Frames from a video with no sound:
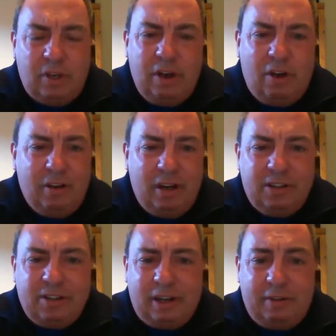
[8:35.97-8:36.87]

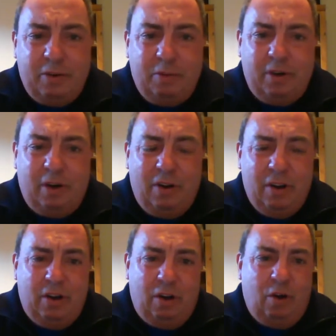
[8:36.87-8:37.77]
It's like if
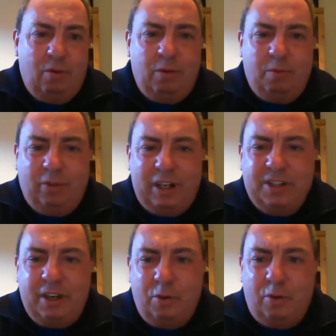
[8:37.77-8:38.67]

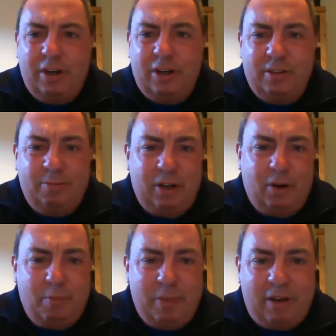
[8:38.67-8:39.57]
let's say you wanted
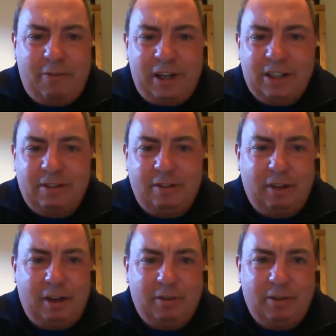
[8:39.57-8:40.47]
to, manifest,
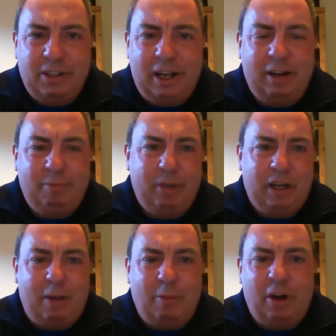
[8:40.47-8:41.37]
like, say
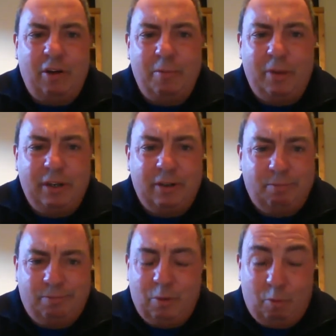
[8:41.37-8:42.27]
a couple hundred
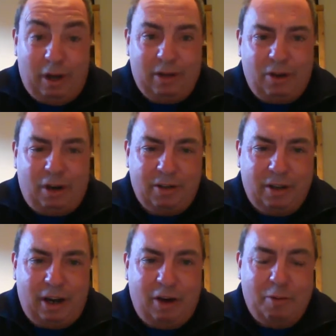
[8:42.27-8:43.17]
million, but not
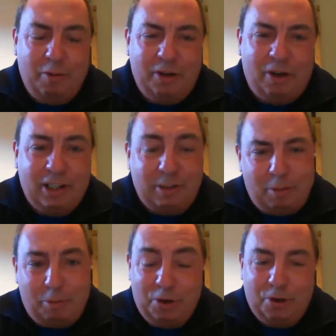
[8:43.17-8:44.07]
$100 million. That'd
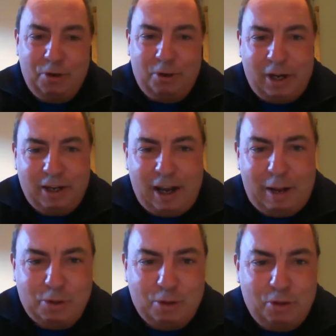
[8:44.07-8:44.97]
be pretty cool.
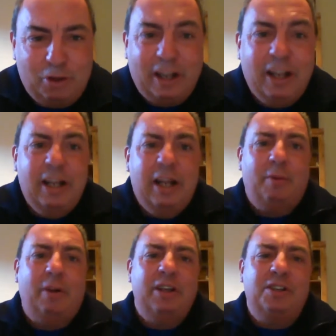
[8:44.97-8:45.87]
Absolutely.
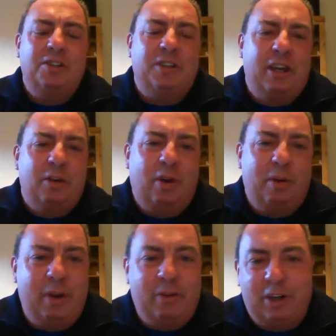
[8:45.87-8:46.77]
But let's just say you
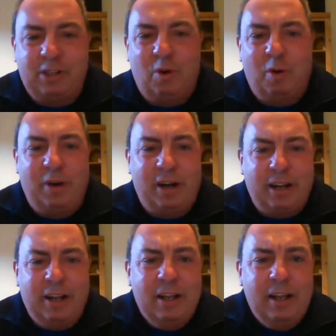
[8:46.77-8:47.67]
want to manifest more
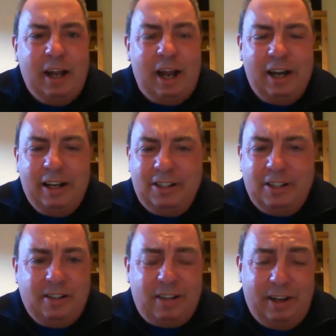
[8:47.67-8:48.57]
money, and it's
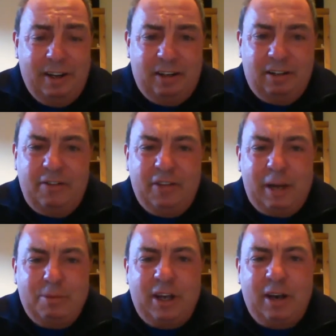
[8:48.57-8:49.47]
just like, leave the
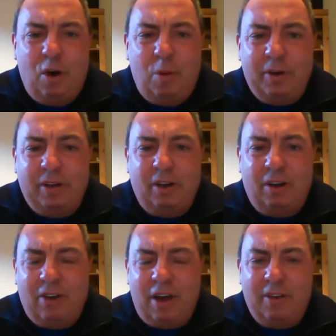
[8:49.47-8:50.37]
upside open,
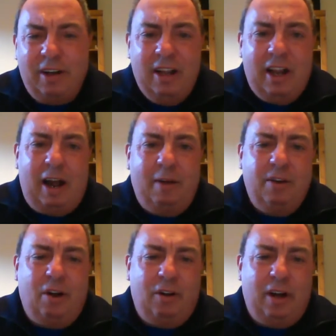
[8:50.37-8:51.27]
rather
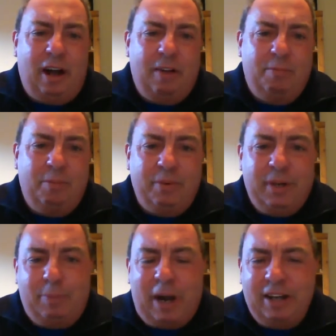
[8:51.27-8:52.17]

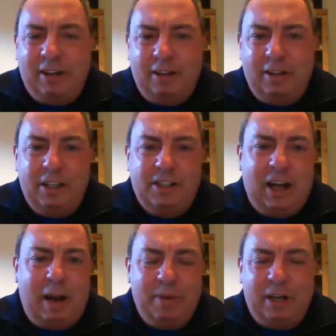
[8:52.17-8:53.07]
than, by this
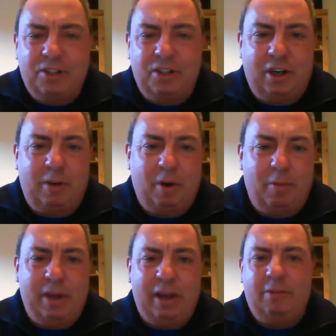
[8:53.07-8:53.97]
time next year, I want
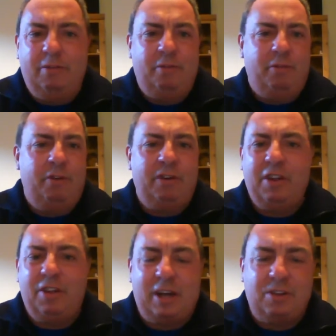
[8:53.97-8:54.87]
to make
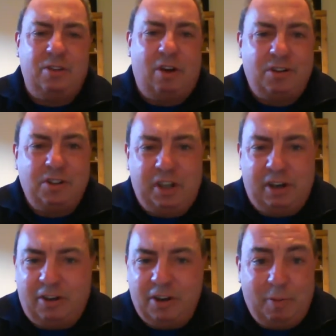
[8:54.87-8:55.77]
$50,000 a
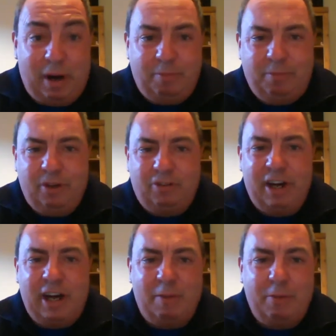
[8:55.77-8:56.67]
year, and you might
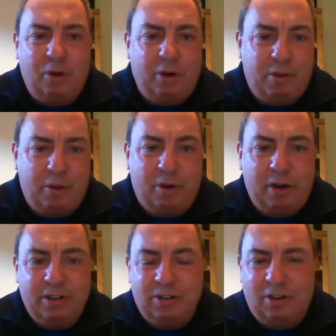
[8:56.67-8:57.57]
right now be earning
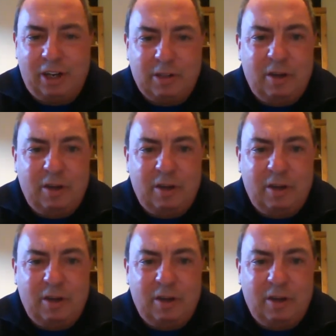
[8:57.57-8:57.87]
30. So